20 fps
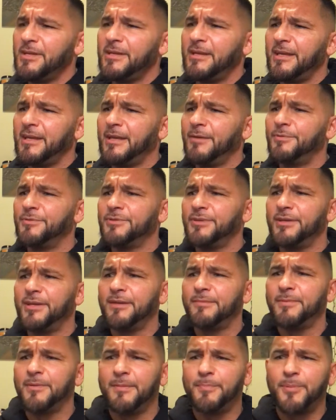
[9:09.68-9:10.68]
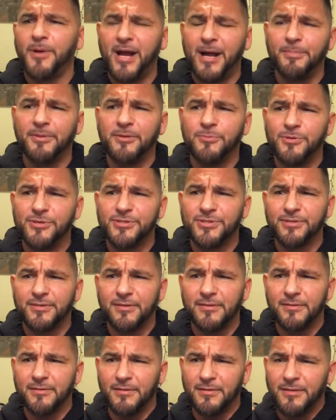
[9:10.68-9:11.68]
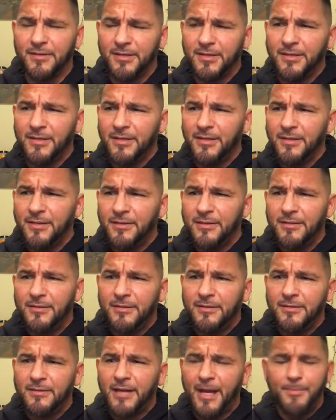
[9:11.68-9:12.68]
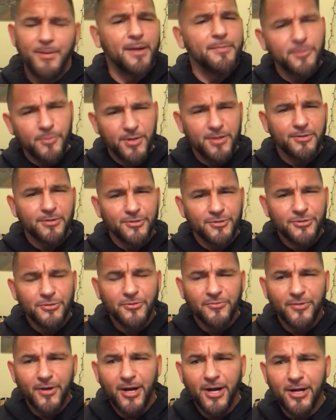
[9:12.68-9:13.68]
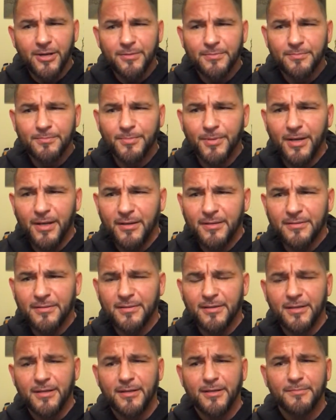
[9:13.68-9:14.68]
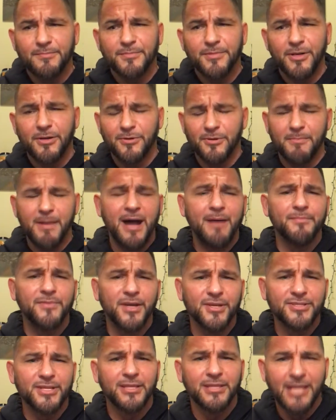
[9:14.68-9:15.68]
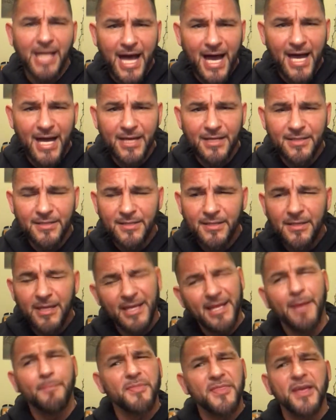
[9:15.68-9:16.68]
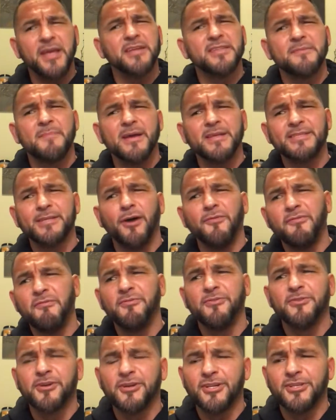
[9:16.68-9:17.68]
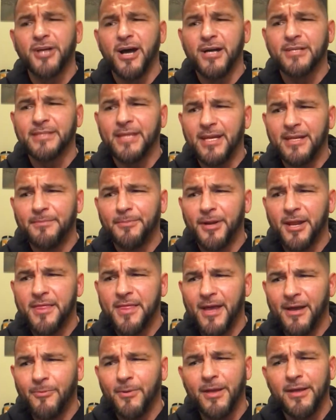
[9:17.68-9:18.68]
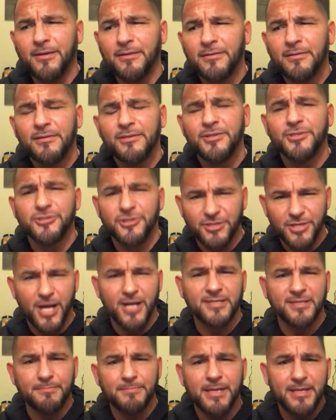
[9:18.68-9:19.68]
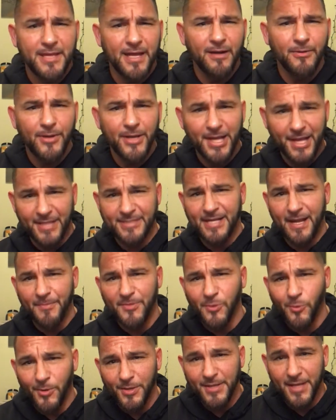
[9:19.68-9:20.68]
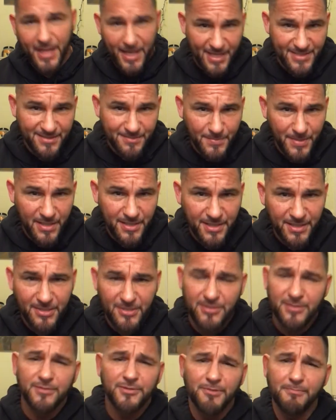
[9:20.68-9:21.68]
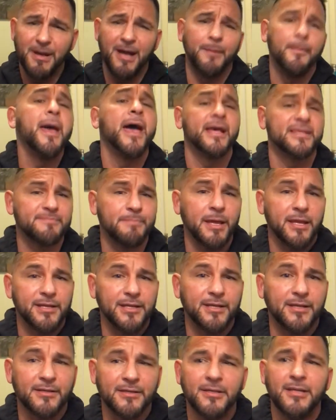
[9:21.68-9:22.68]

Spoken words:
it probably was, I probably went a little too far, but, her mom does a lot. And I'm thinking to myself, if you're going to talk to anybody that way, you should talk to me that way, because I'm the one that hasn't been here, and your mom has been here.